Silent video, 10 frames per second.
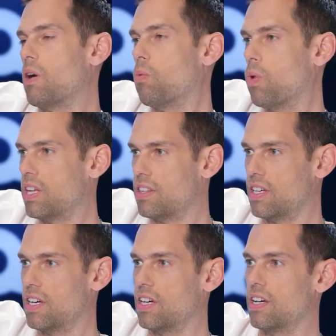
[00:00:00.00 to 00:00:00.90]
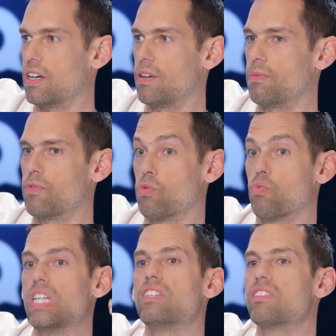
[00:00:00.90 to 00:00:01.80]
about what the the
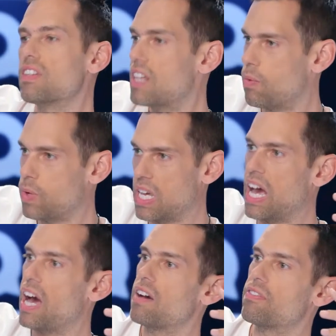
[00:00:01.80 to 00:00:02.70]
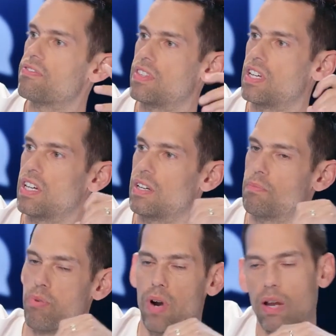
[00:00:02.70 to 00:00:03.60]
reason that we have, the
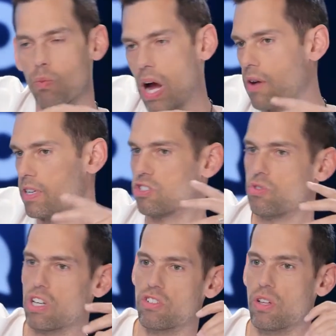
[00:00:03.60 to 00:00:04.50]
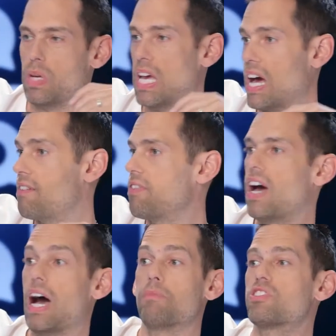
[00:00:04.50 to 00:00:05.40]
brain wiring structure that we have.
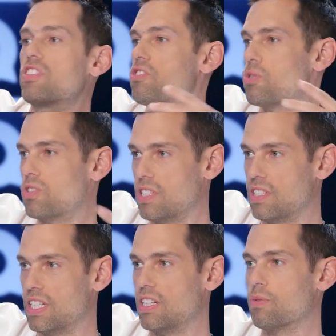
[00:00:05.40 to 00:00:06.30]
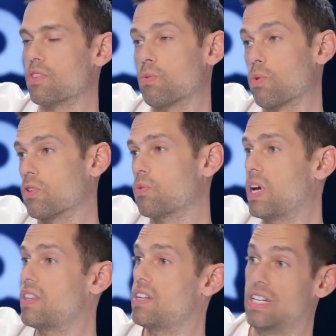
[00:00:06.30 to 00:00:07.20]
I'm just interested in dealing with the world the
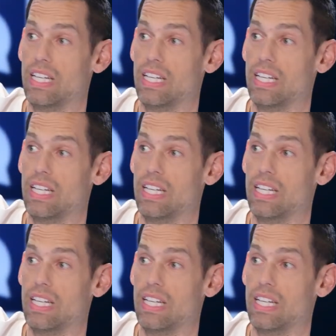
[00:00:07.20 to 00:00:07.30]
way that it